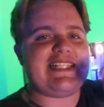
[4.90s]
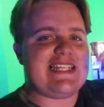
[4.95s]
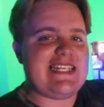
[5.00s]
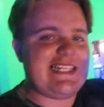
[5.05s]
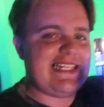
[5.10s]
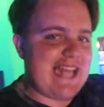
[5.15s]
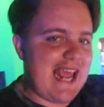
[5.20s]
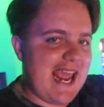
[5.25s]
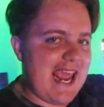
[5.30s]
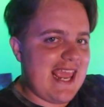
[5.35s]

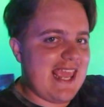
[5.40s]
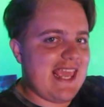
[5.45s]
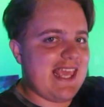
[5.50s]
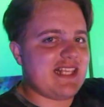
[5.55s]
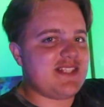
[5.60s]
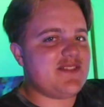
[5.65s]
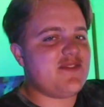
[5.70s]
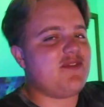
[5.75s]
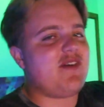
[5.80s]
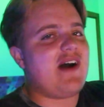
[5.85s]
today
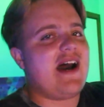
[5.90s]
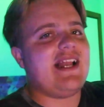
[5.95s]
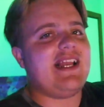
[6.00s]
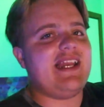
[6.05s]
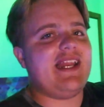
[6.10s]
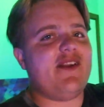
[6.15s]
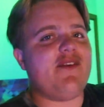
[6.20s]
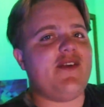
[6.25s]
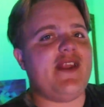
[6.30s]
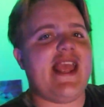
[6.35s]
is
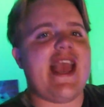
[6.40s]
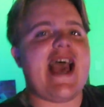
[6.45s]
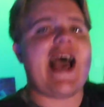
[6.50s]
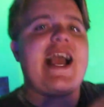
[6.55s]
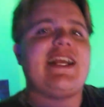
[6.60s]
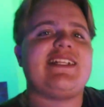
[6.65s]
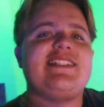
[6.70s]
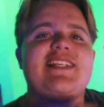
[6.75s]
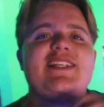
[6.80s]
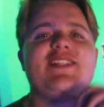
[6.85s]
finally
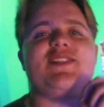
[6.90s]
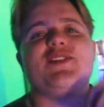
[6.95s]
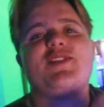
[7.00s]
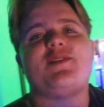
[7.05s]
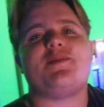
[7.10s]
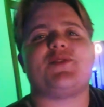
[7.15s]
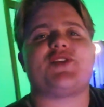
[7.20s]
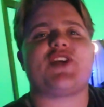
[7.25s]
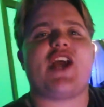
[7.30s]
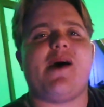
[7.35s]
reacting to
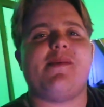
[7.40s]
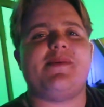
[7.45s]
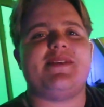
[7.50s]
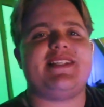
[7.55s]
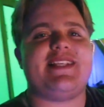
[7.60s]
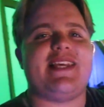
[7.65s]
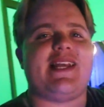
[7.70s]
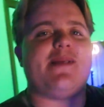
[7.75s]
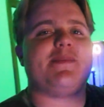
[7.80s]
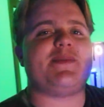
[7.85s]
subscriber
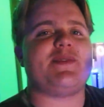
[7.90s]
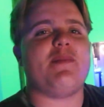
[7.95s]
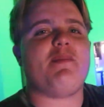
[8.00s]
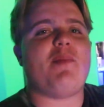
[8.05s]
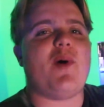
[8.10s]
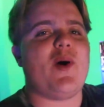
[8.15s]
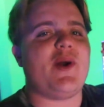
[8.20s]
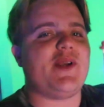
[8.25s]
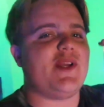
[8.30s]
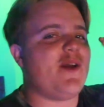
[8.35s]
setups
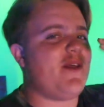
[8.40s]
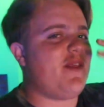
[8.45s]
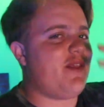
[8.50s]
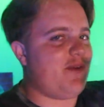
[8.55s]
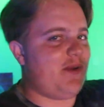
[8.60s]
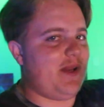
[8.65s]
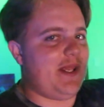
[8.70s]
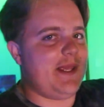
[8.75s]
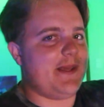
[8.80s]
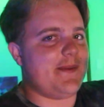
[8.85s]
part 3.